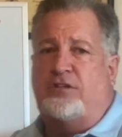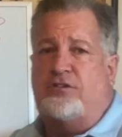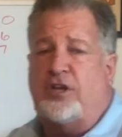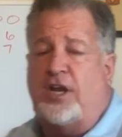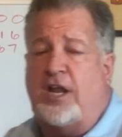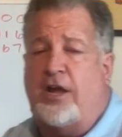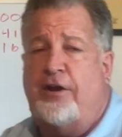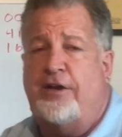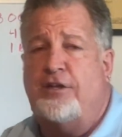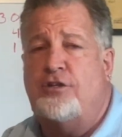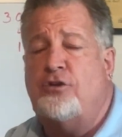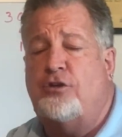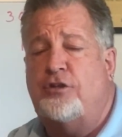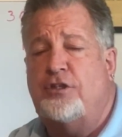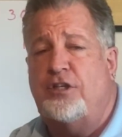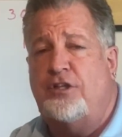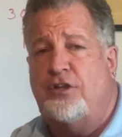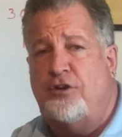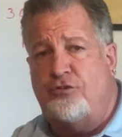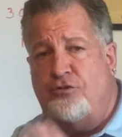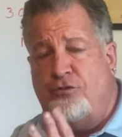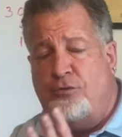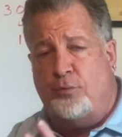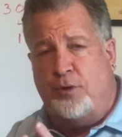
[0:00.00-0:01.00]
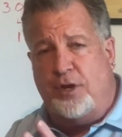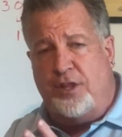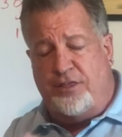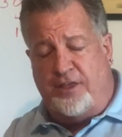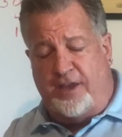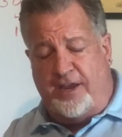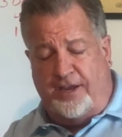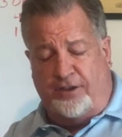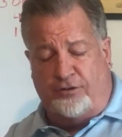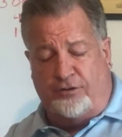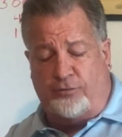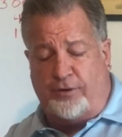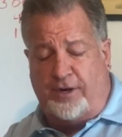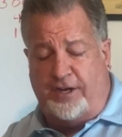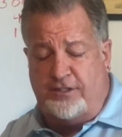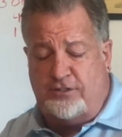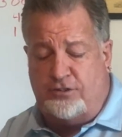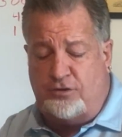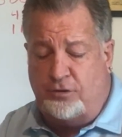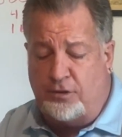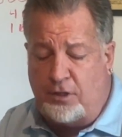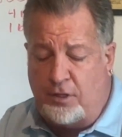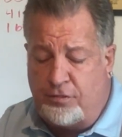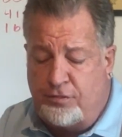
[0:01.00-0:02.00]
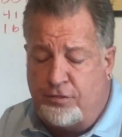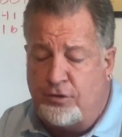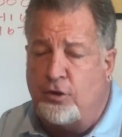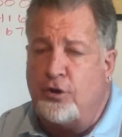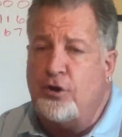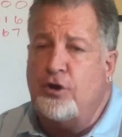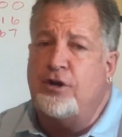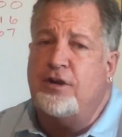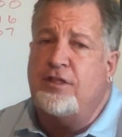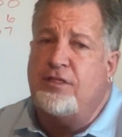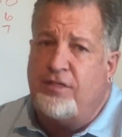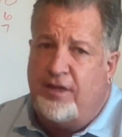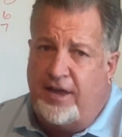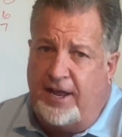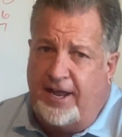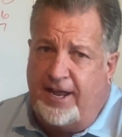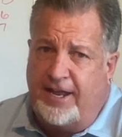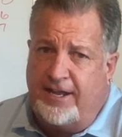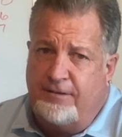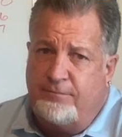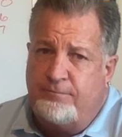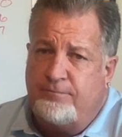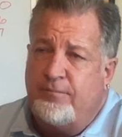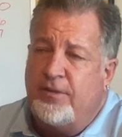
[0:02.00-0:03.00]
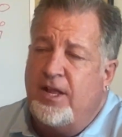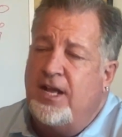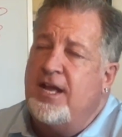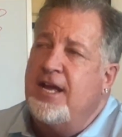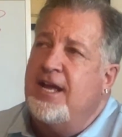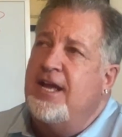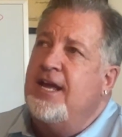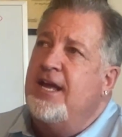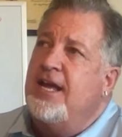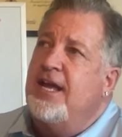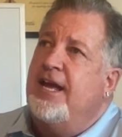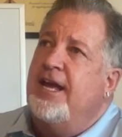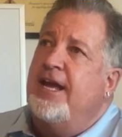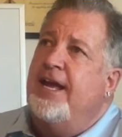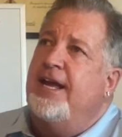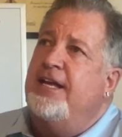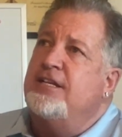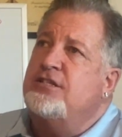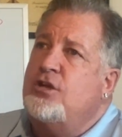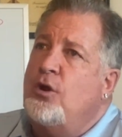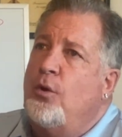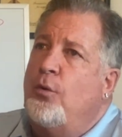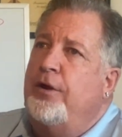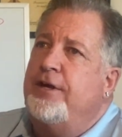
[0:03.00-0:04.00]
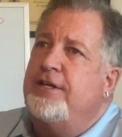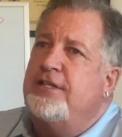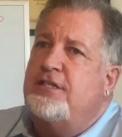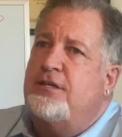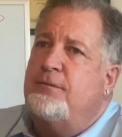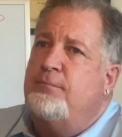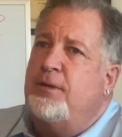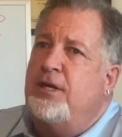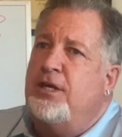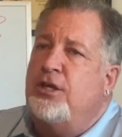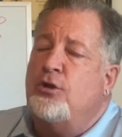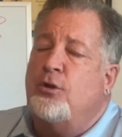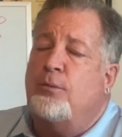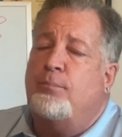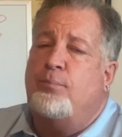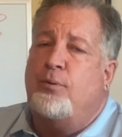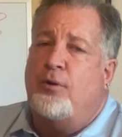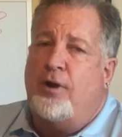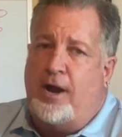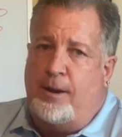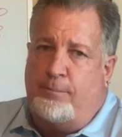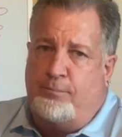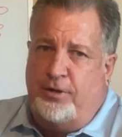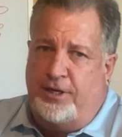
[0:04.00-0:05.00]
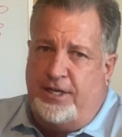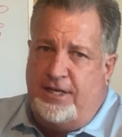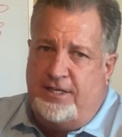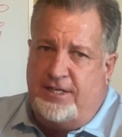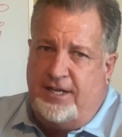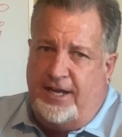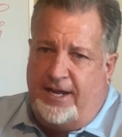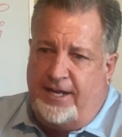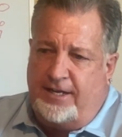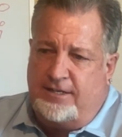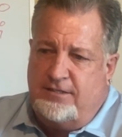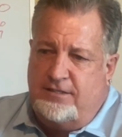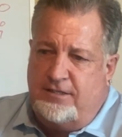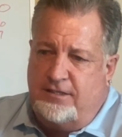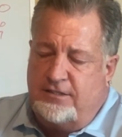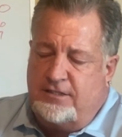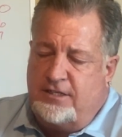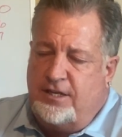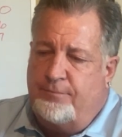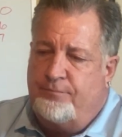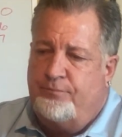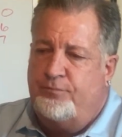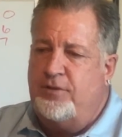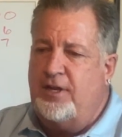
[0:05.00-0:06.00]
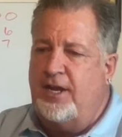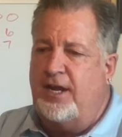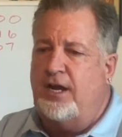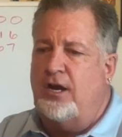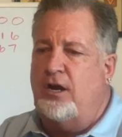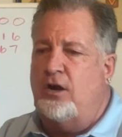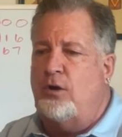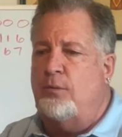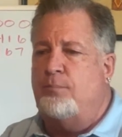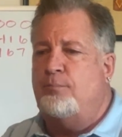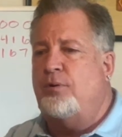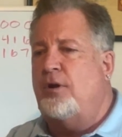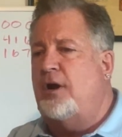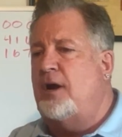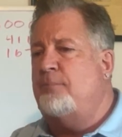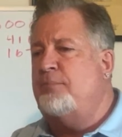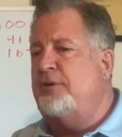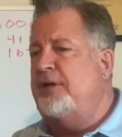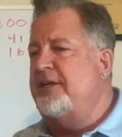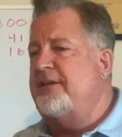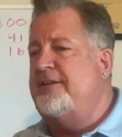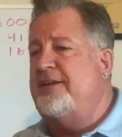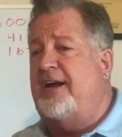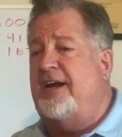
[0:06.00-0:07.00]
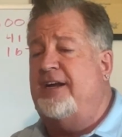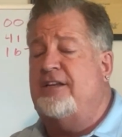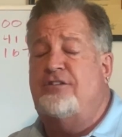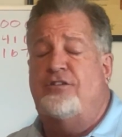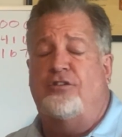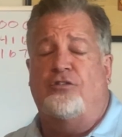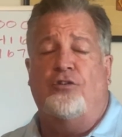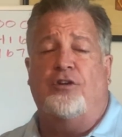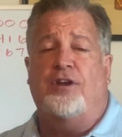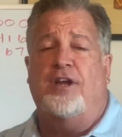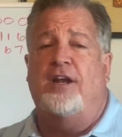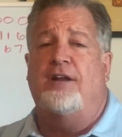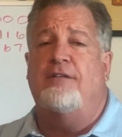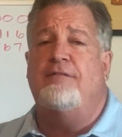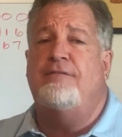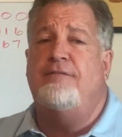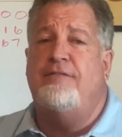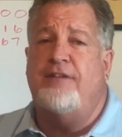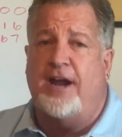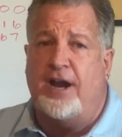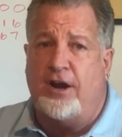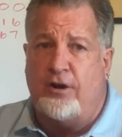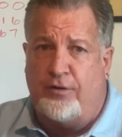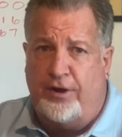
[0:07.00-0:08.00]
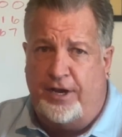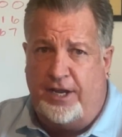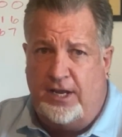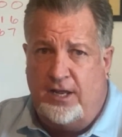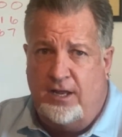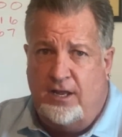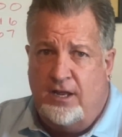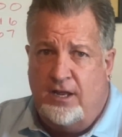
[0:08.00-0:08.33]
so now I told you there's three things, right? So the third thing is going to be your property taxes. Now, property taxes are going to vary.